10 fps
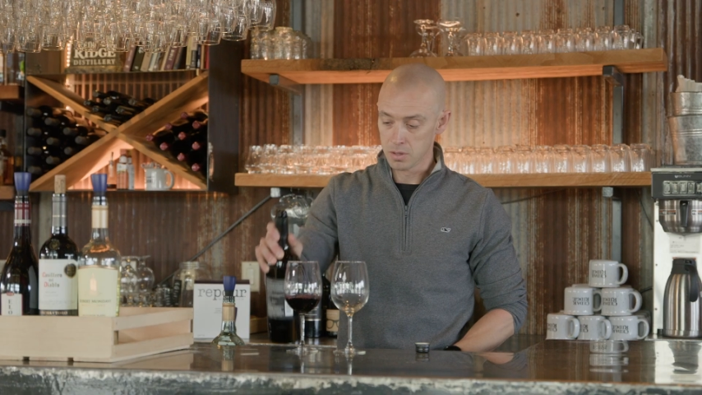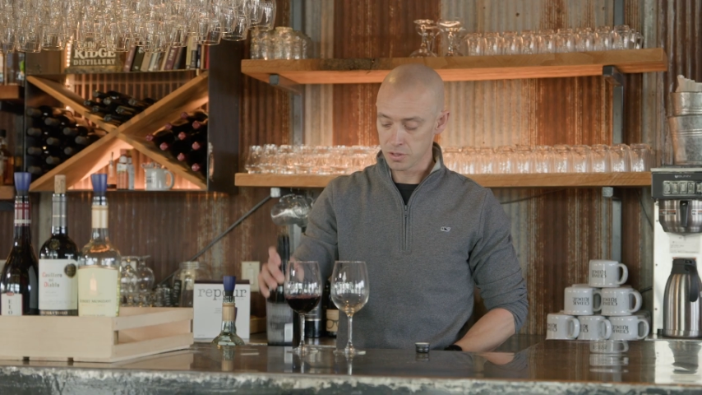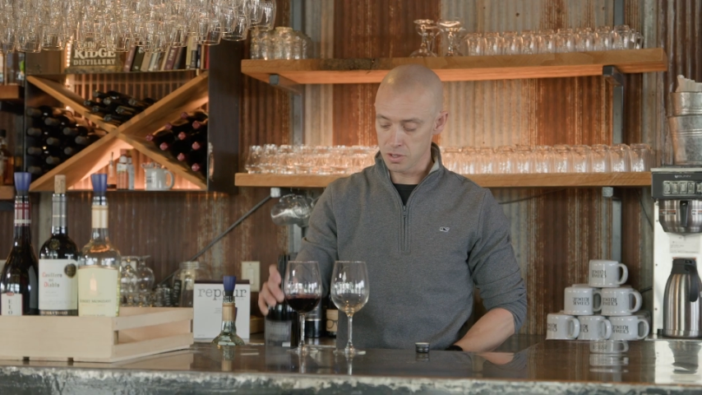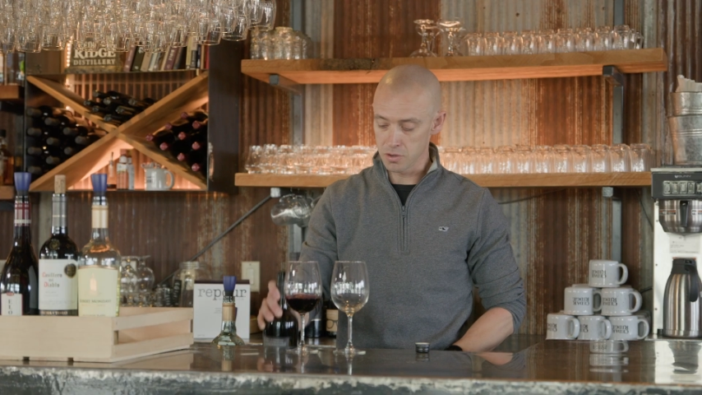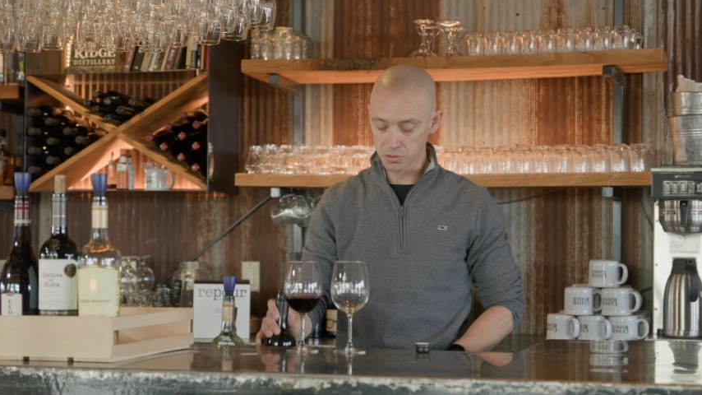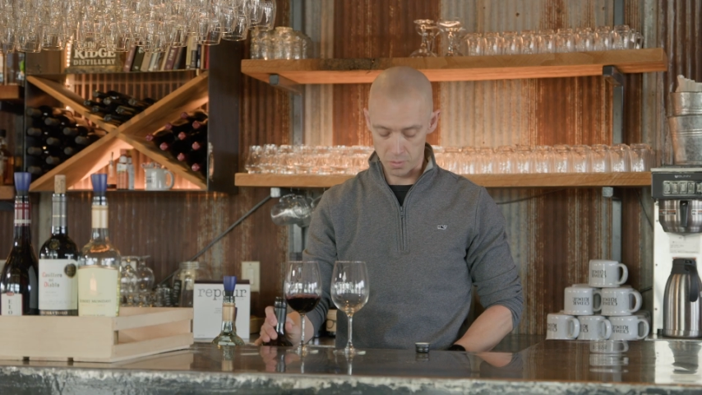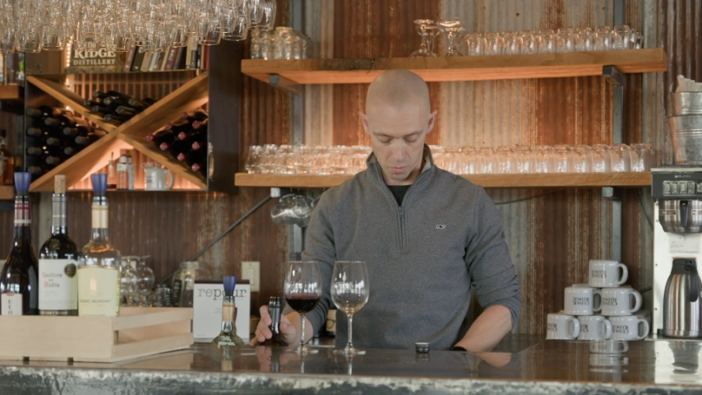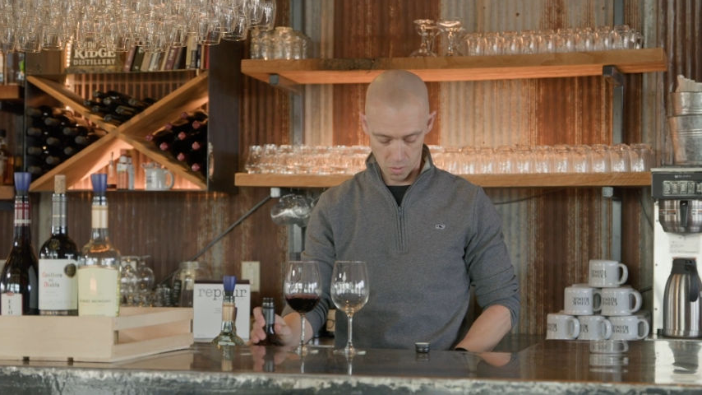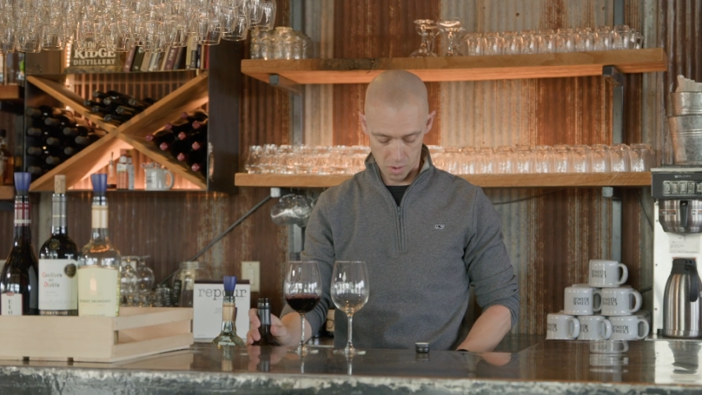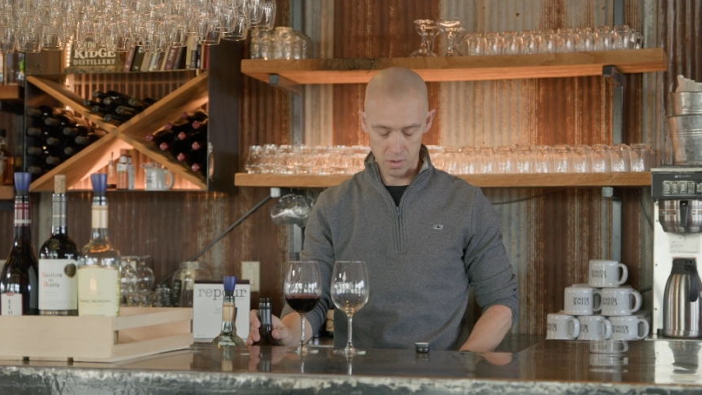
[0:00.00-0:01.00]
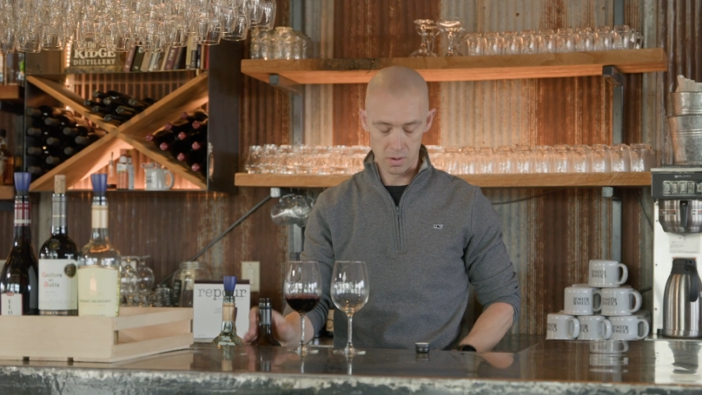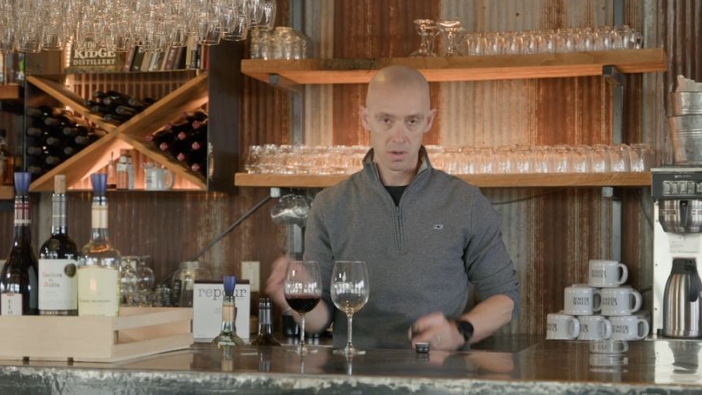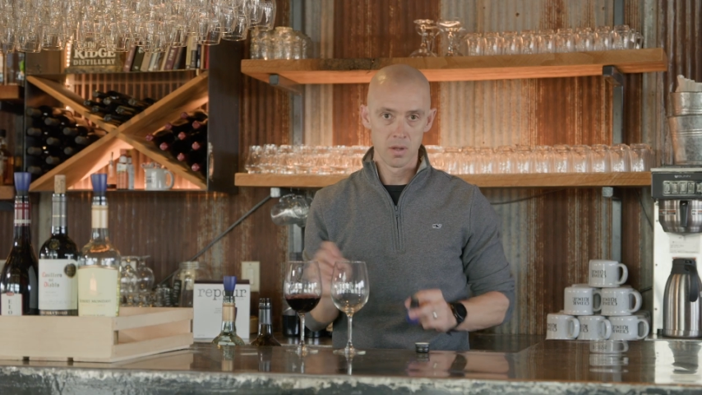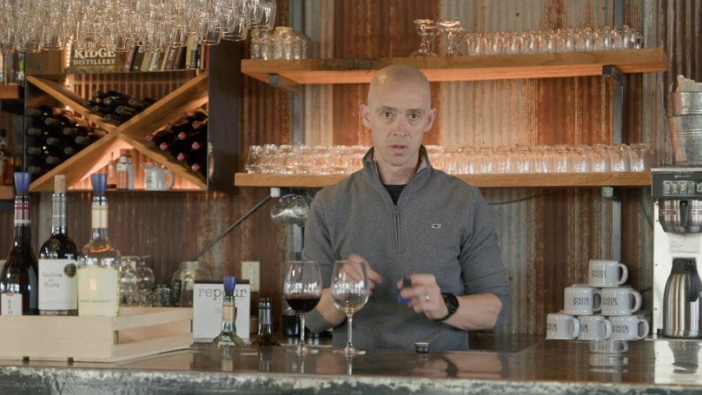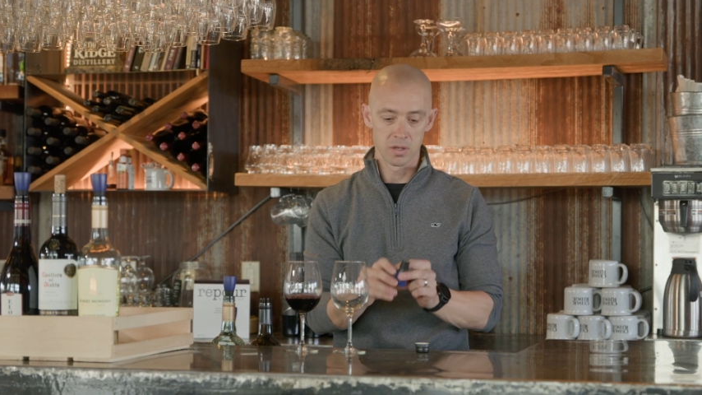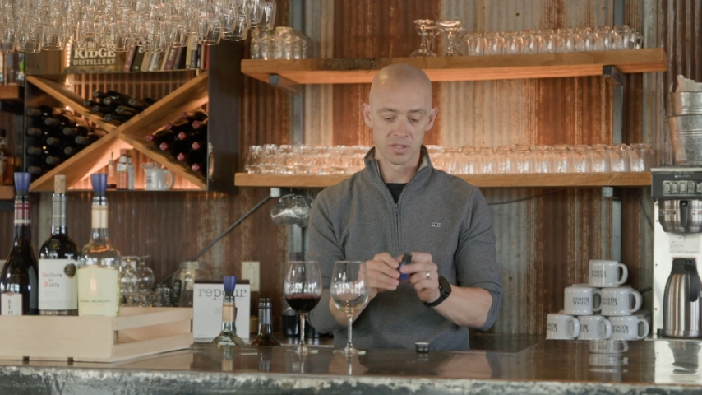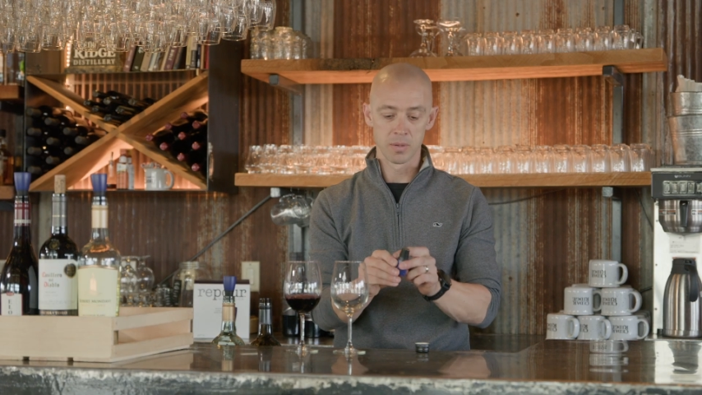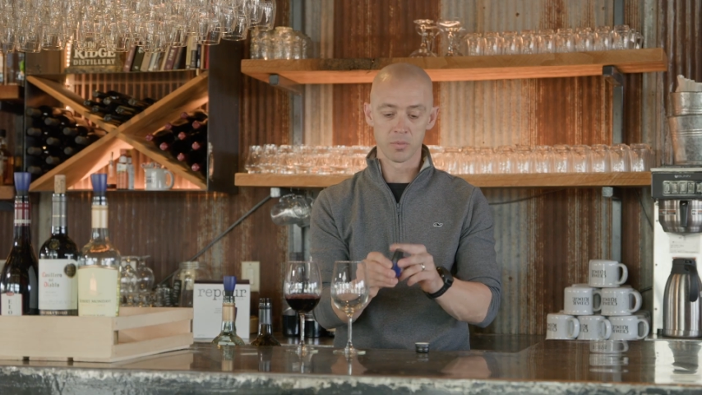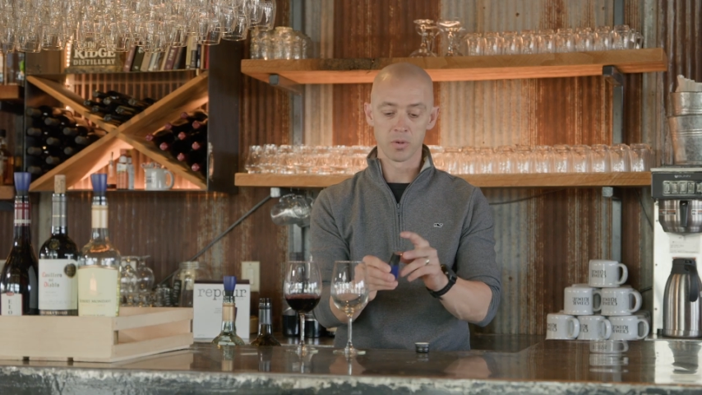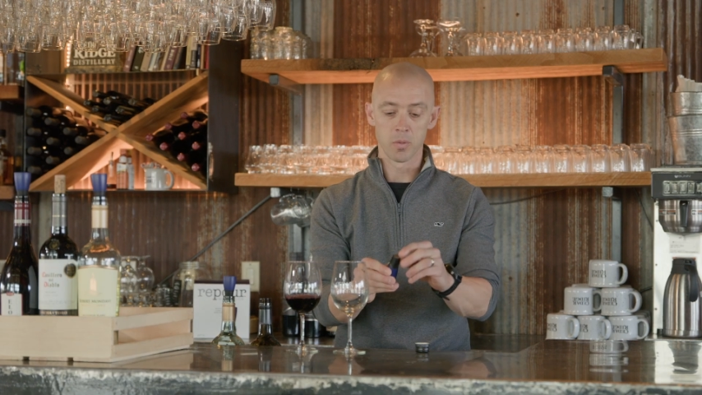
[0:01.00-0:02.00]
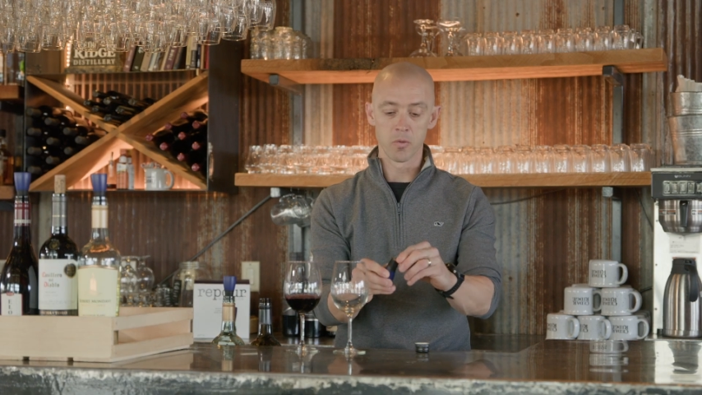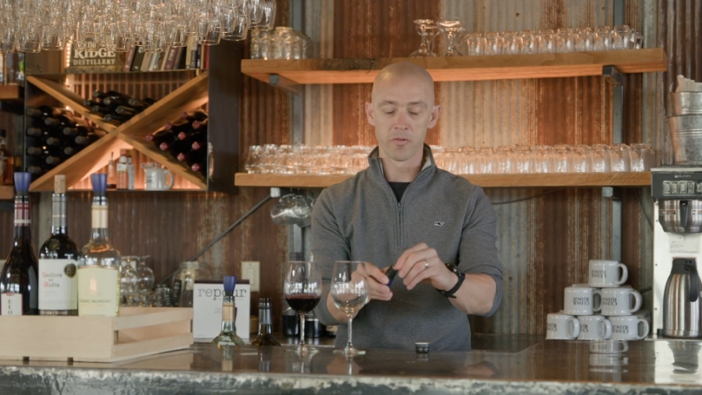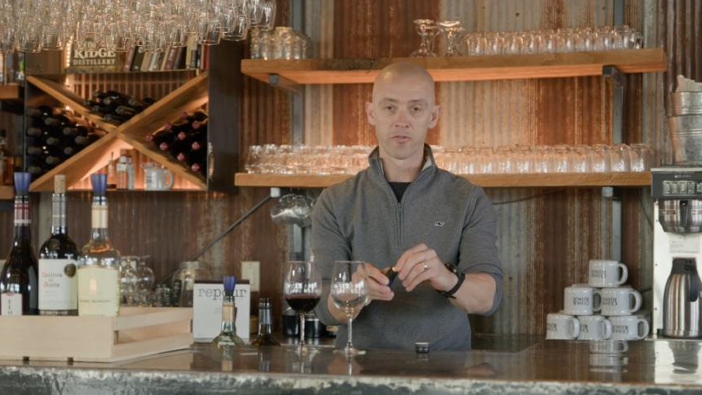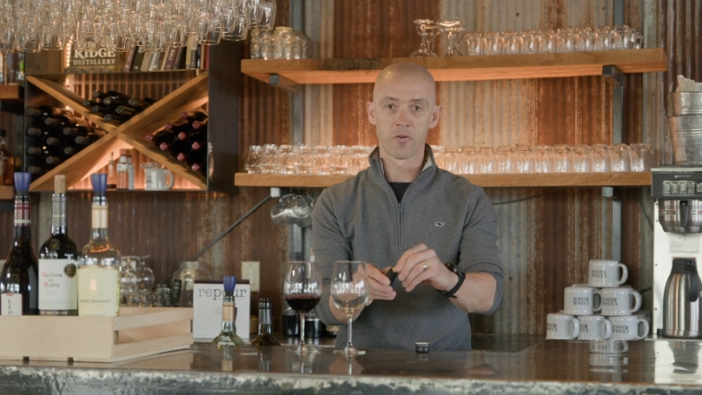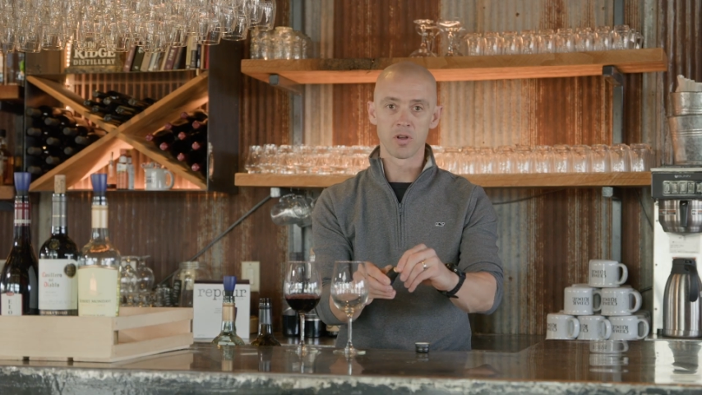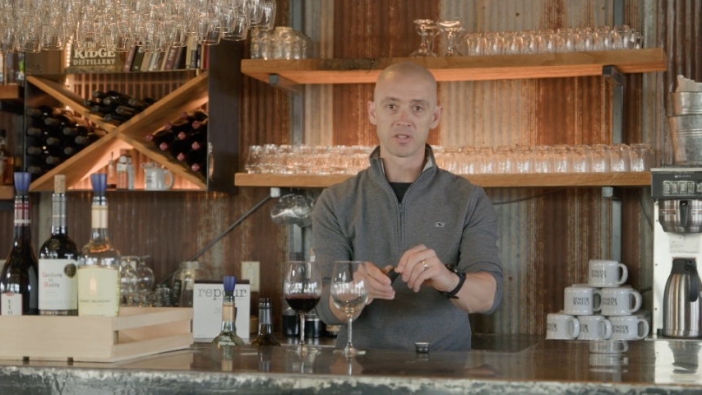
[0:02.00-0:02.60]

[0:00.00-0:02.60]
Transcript: to use Repour, you simply remove a foil